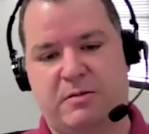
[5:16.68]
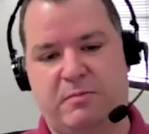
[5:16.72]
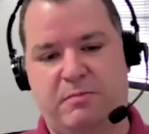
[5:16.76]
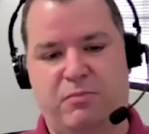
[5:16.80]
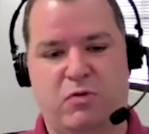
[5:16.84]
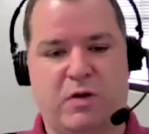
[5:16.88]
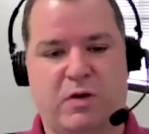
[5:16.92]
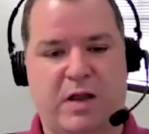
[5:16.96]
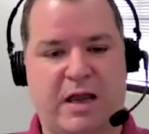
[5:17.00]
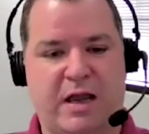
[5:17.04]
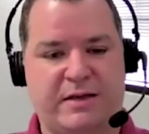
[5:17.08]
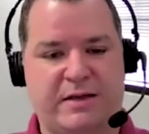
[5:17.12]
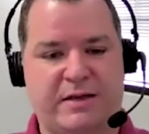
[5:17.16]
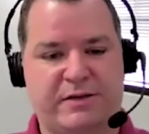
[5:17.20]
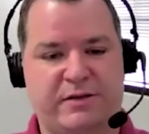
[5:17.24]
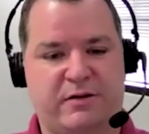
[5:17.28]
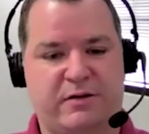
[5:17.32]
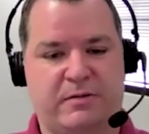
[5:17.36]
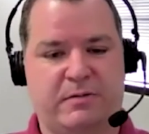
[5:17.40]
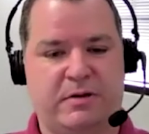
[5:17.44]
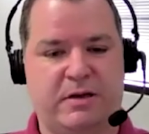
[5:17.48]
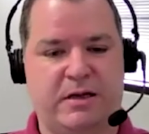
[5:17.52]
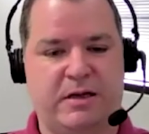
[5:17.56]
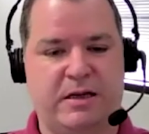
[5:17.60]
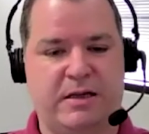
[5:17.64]

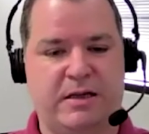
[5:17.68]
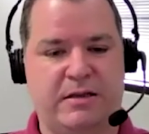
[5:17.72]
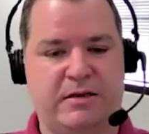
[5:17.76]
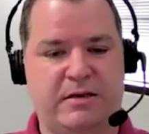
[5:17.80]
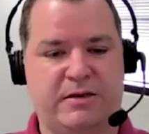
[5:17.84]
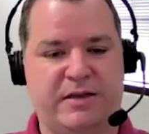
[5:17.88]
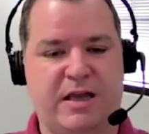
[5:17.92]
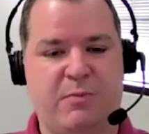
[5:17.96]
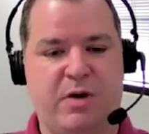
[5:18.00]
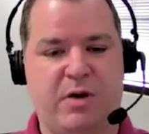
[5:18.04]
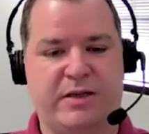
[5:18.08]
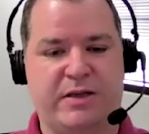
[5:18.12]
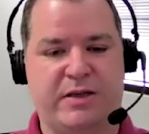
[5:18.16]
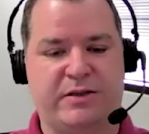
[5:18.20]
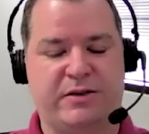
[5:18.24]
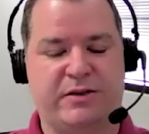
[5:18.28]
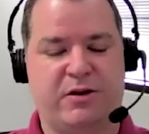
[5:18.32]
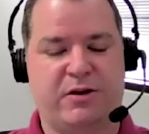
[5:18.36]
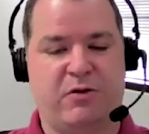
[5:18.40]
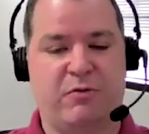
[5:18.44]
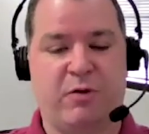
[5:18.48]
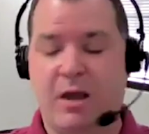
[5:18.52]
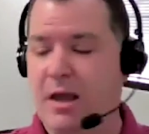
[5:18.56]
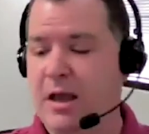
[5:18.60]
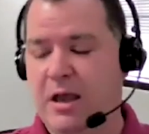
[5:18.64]
broadcaster in the same way.
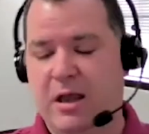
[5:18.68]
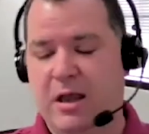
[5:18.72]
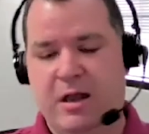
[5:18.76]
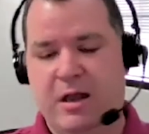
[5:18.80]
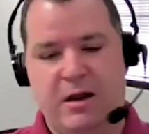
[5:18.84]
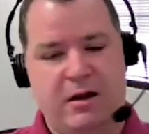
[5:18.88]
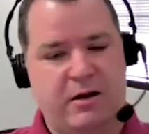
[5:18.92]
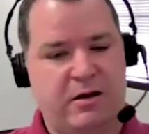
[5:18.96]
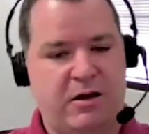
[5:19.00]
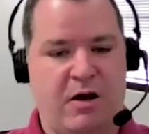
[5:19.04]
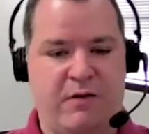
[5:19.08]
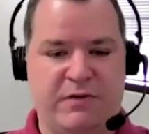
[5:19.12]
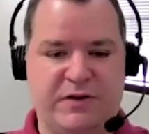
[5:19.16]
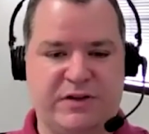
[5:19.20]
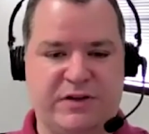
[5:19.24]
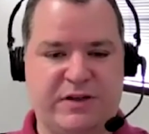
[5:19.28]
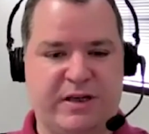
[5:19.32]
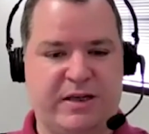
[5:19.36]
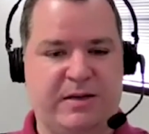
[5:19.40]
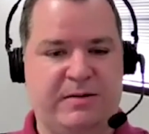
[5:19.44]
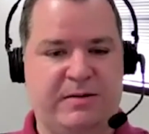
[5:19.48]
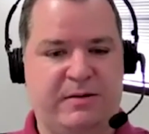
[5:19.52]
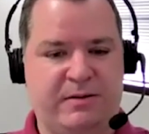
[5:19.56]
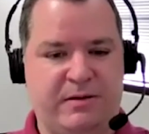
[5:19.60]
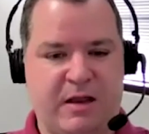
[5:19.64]
So
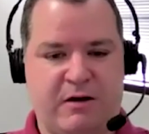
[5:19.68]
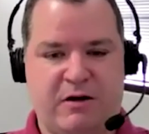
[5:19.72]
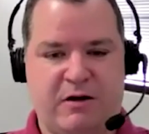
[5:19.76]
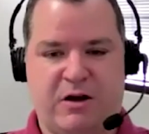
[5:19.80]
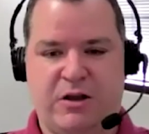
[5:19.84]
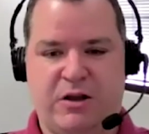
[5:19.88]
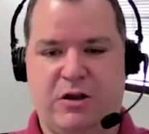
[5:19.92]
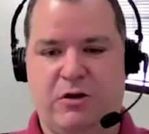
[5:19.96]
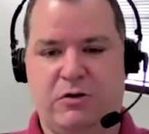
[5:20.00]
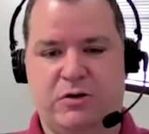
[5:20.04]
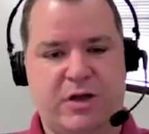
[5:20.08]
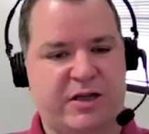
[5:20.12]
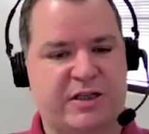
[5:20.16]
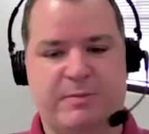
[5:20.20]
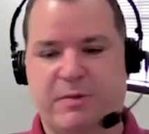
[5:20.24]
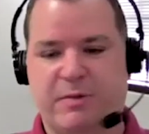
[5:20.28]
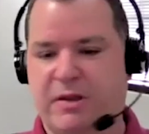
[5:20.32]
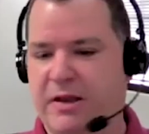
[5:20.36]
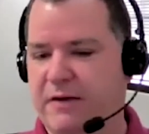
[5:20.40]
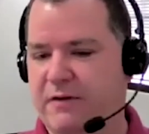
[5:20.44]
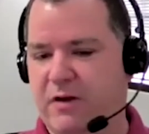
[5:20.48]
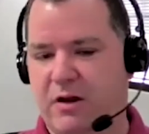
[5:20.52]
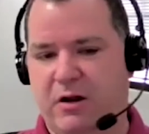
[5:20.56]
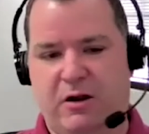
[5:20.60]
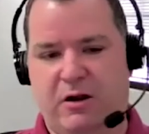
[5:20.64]
obviously they're a huge customer.
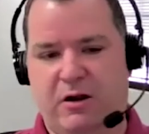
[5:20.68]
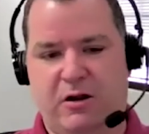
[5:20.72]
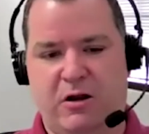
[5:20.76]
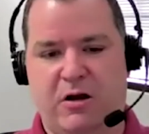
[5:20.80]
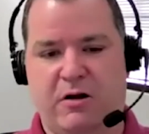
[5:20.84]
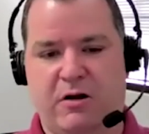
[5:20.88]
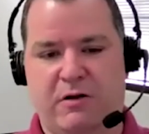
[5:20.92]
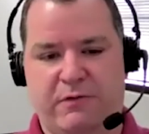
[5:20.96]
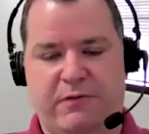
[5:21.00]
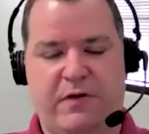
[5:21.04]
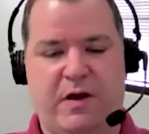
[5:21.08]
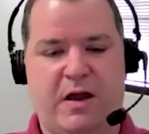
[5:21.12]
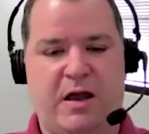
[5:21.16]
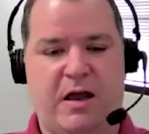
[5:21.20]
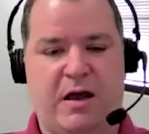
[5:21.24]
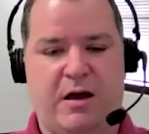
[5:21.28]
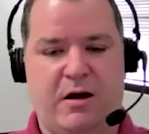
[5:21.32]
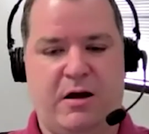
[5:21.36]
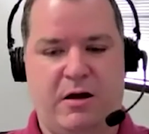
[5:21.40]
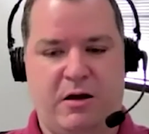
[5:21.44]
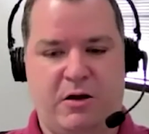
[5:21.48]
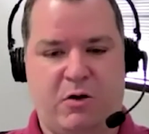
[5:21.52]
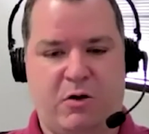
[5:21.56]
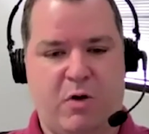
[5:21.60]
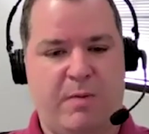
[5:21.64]
They've got a lot of
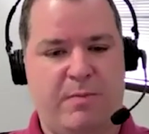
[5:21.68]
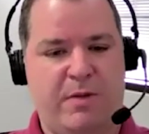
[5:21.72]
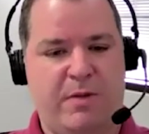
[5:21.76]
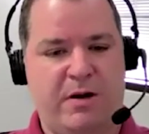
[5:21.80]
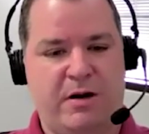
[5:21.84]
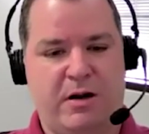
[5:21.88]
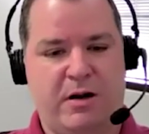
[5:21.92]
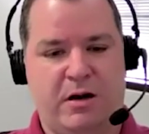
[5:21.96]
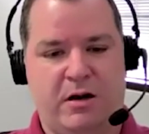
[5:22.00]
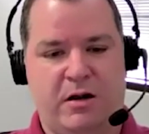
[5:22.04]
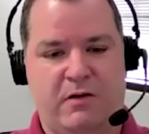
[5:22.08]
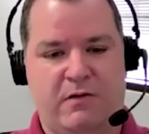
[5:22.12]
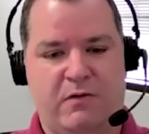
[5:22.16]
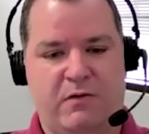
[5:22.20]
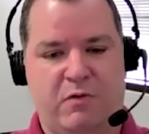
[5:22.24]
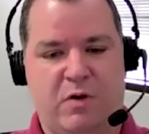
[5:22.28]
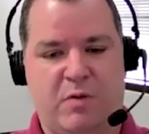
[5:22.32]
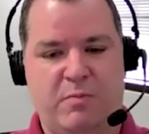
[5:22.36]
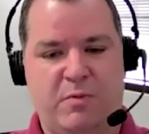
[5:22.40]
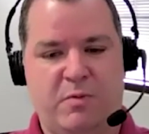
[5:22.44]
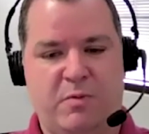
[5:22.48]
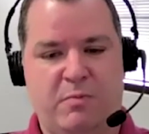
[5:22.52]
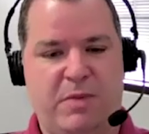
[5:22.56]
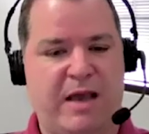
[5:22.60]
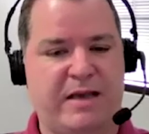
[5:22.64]
equipment
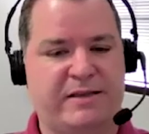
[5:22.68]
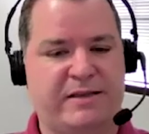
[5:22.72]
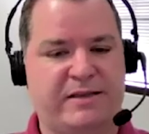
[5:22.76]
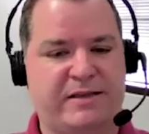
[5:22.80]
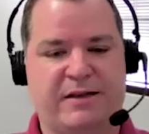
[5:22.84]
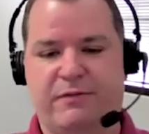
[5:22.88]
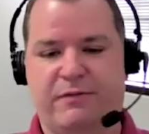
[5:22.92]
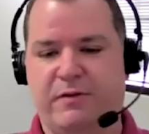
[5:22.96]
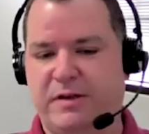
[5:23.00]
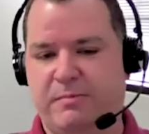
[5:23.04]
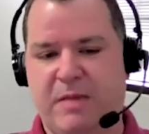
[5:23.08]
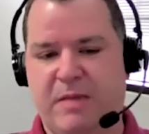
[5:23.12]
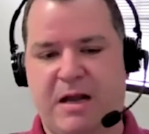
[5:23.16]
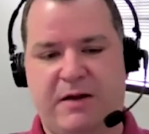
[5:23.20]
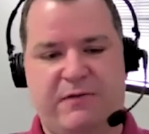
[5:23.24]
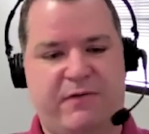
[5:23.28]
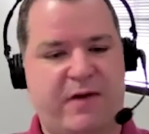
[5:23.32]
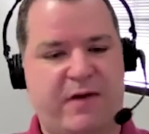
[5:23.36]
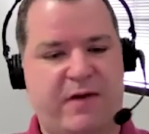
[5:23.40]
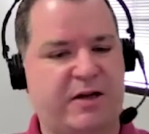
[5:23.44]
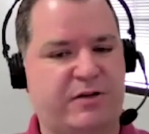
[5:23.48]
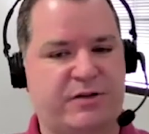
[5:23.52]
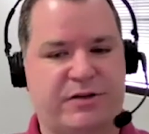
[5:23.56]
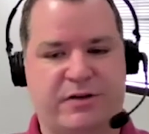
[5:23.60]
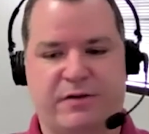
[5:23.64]
base, different
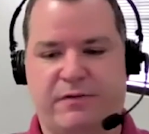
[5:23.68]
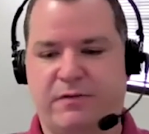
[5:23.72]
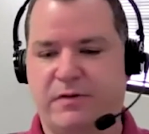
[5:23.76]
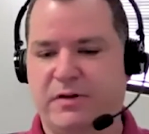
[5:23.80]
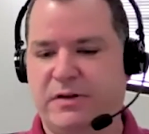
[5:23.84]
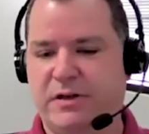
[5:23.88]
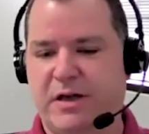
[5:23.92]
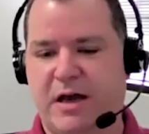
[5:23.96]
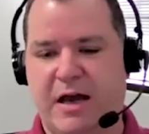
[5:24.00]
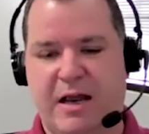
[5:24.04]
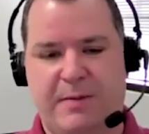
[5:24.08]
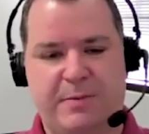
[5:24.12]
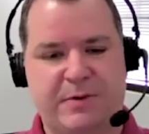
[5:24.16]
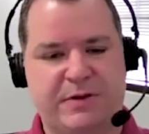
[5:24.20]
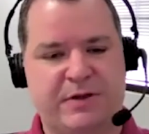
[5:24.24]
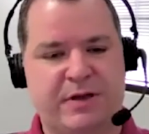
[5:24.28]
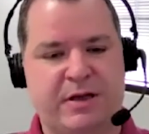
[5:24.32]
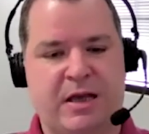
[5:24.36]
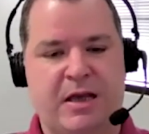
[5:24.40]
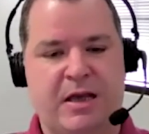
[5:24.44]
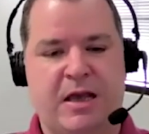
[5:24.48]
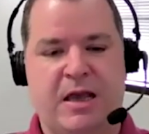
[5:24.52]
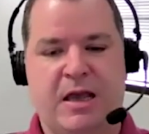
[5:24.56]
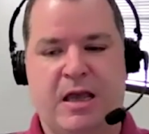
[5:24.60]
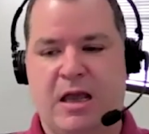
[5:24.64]
manufacturers, different types.
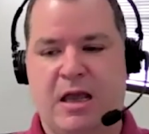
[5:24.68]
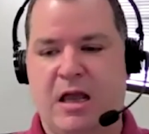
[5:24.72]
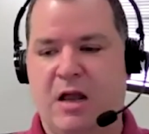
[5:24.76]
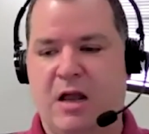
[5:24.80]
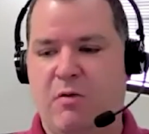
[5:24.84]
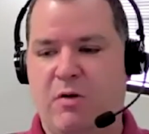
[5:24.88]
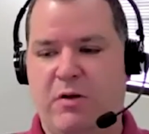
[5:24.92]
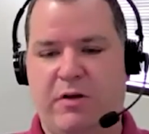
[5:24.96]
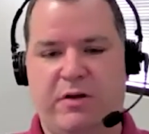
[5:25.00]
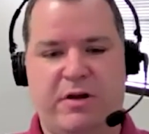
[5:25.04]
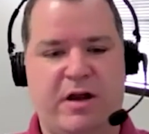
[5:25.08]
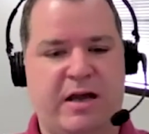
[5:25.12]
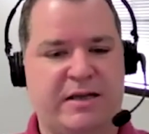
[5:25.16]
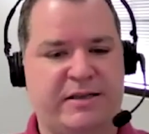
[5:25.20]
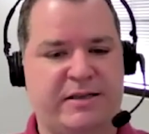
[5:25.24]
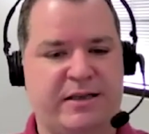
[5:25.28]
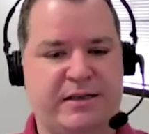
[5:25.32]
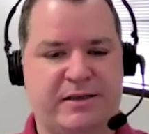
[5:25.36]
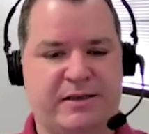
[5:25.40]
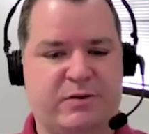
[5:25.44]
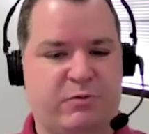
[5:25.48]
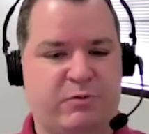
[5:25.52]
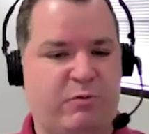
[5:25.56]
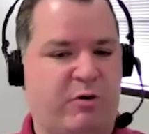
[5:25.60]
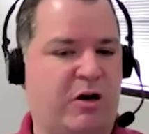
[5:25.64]
And one of the nice
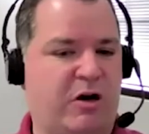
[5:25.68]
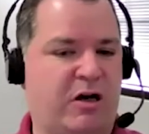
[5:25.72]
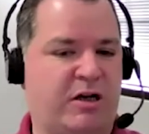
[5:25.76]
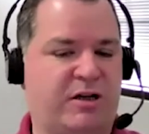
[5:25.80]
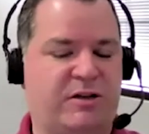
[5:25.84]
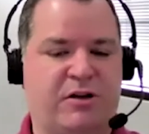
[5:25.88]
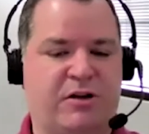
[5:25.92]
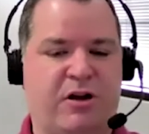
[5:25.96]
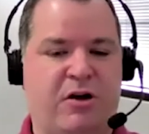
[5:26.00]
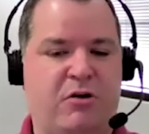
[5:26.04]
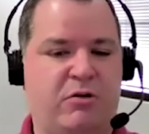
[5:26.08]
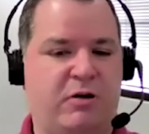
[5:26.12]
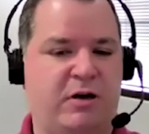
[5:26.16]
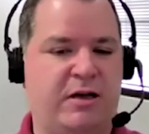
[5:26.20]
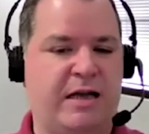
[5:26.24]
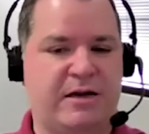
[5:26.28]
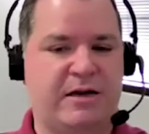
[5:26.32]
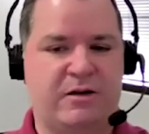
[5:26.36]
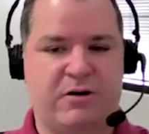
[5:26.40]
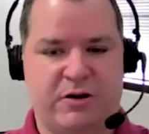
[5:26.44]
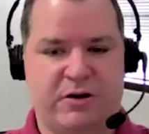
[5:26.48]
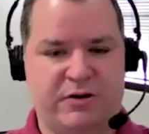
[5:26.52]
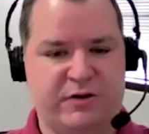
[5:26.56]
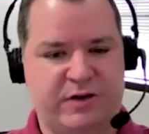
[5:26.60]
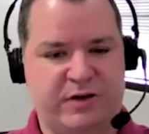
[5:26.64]
things is we're totally
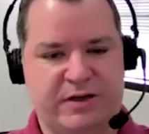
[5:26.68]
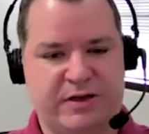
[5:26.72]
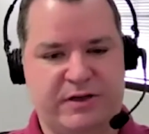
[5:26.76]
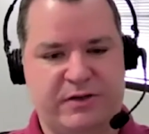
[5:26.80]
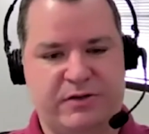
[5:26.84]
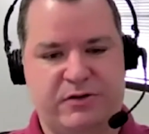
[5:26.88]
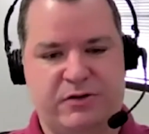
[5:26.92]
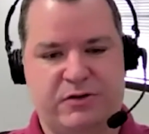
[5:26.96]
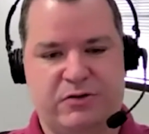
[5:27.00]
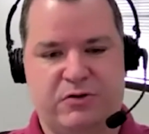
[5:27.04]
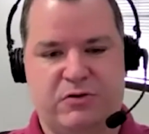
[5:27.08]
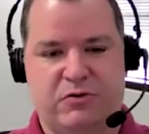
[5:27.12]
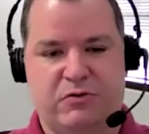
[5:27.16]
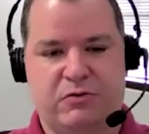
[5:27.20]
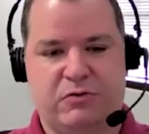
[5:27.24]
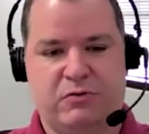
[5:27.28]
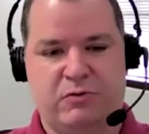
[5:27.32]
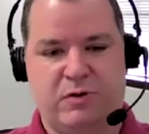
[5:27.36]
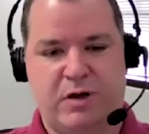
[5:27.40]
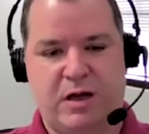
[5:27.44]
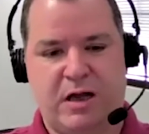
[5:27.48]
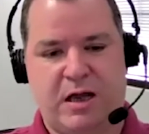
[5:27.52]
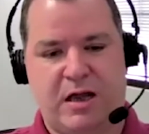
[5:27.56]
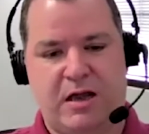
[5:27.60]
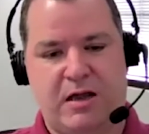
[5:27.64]
agnostic to
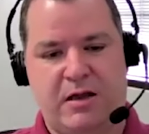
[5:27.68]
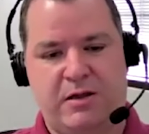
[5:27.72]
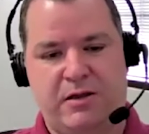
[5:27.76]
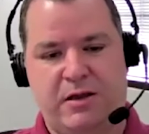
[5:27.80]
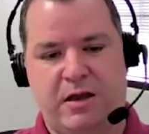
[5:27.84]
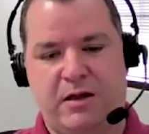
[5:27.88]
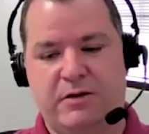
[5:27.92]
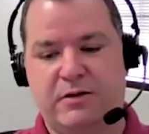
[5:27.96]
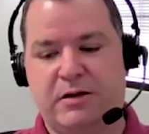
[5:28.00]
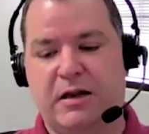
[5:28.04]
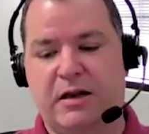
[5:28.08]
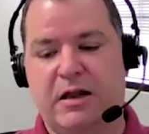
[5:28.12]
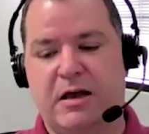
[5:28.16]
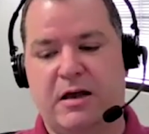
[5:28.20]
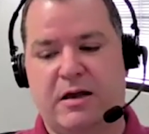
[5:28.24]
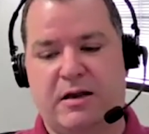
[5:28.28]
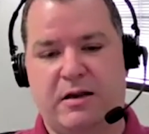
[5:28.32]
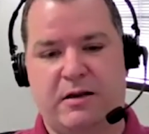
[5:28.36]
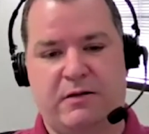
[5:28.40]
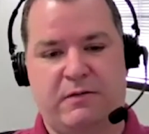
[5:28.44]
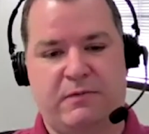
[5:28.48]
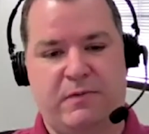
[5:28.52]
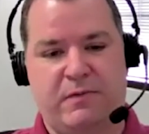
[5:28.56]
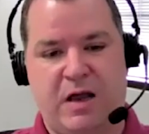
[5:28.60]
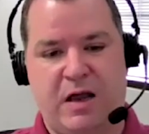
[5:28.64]
the
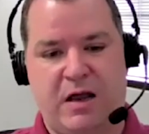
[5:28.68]
underlying